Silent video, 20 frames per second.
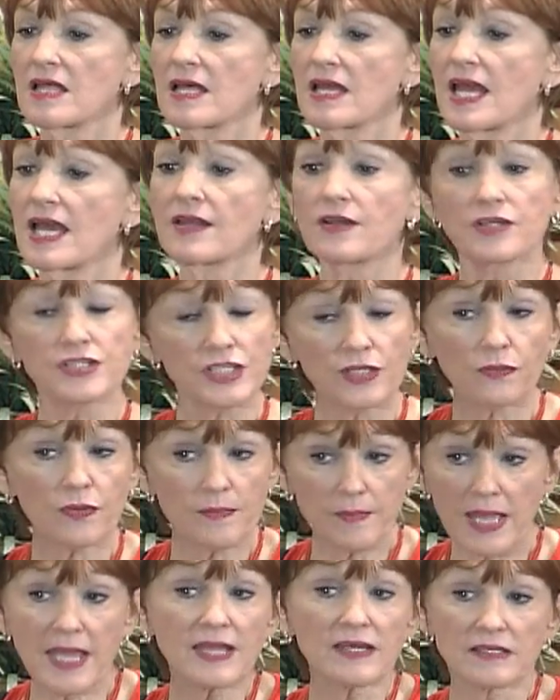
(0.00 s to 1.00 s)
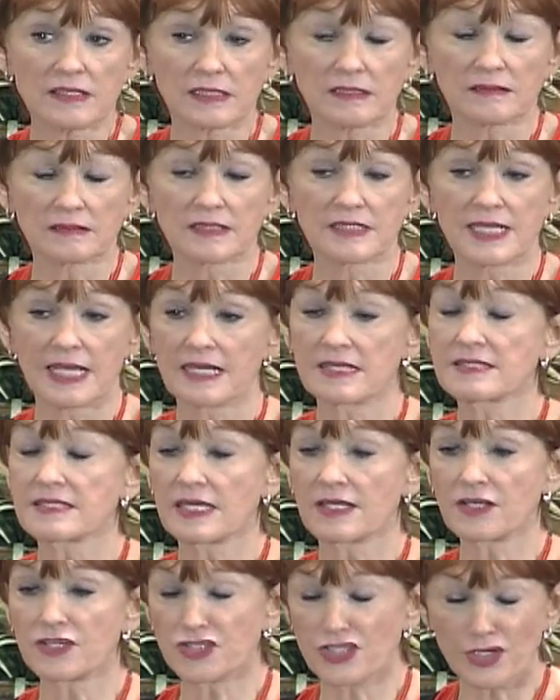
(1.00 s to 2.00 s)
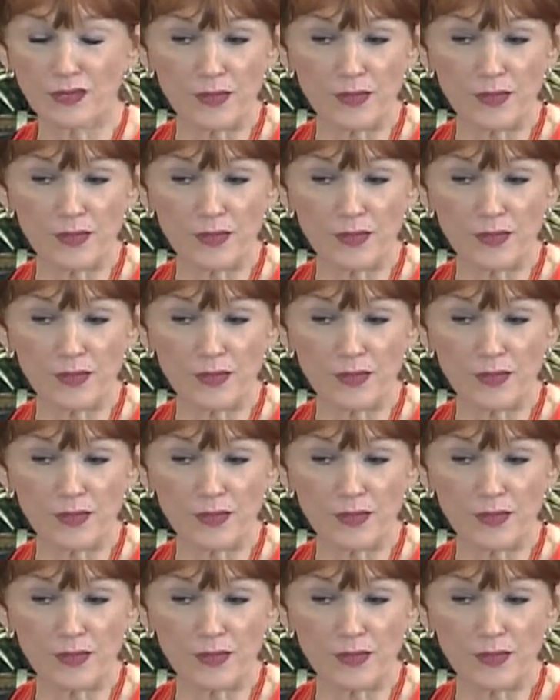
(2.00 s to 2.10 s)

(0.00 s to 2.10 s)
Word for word: energy remained. Dan's energy